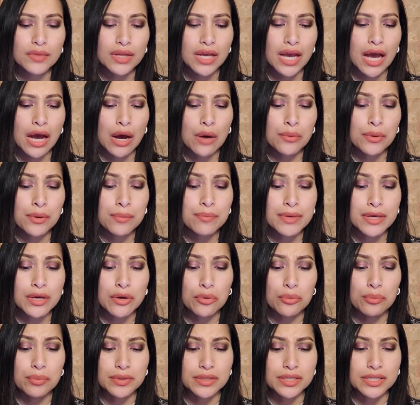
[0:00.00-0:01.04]
I would be
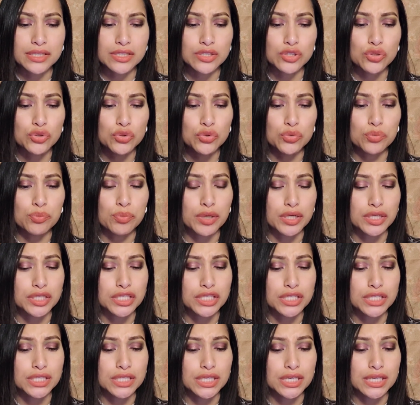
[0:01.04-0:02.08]
open to
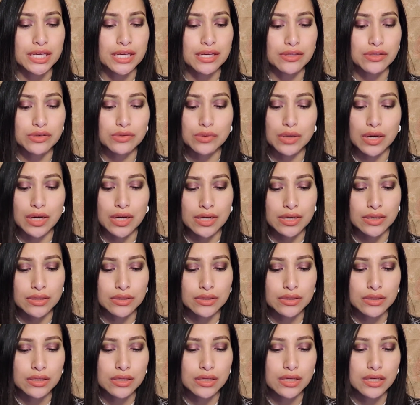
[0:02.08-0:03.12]
purchasing it, you guys.
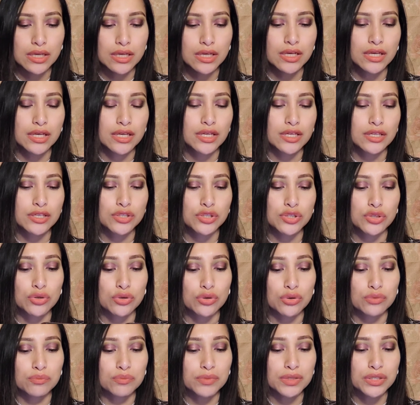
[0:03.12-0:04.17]
So
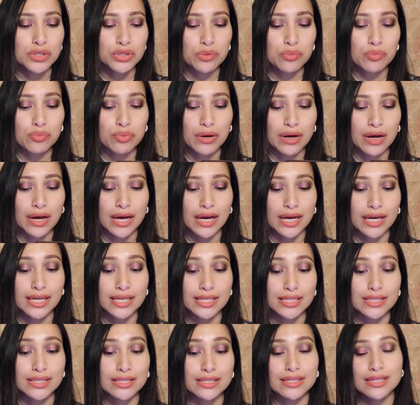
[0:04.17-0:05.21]
don't be
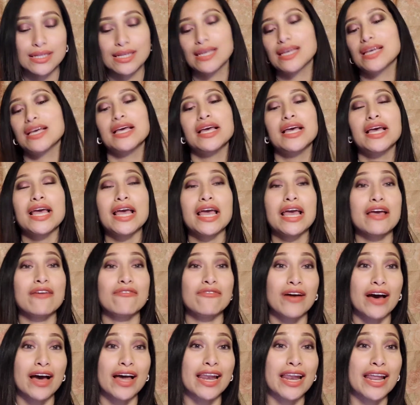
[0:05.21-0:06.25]
surprised if
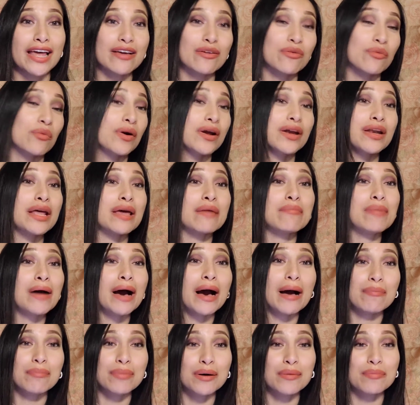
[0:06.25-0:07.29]
I like one day
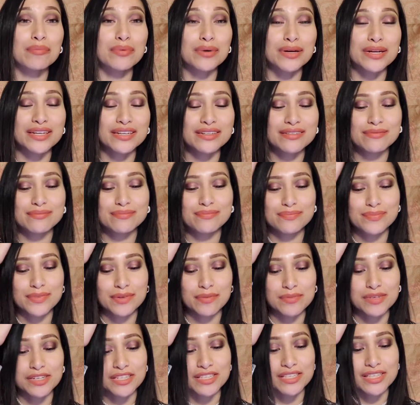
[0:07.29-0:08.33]
pop up with it.
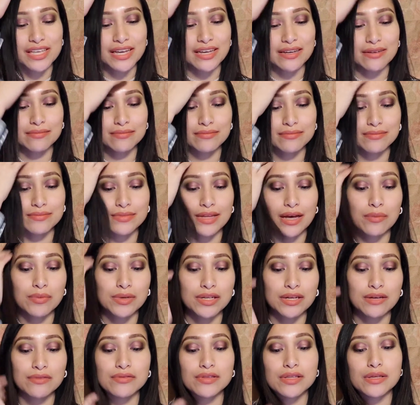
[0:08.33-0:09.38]
I'm just saying, I would
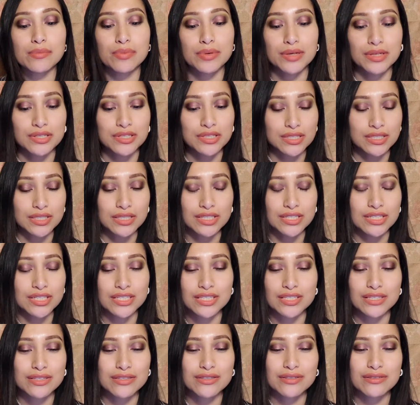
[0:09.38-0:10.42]
definitely purchase. It's
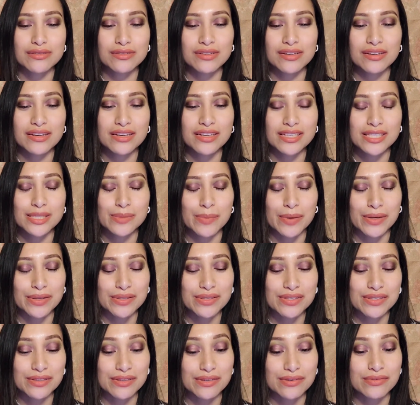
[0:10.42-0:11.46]
just
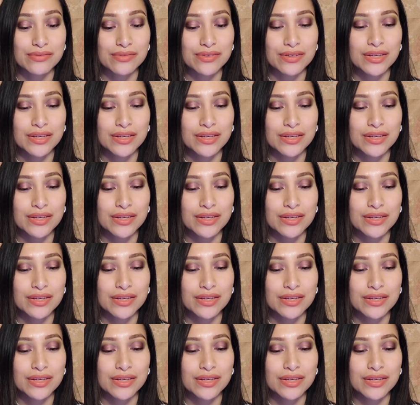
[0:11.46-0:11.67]
expensive.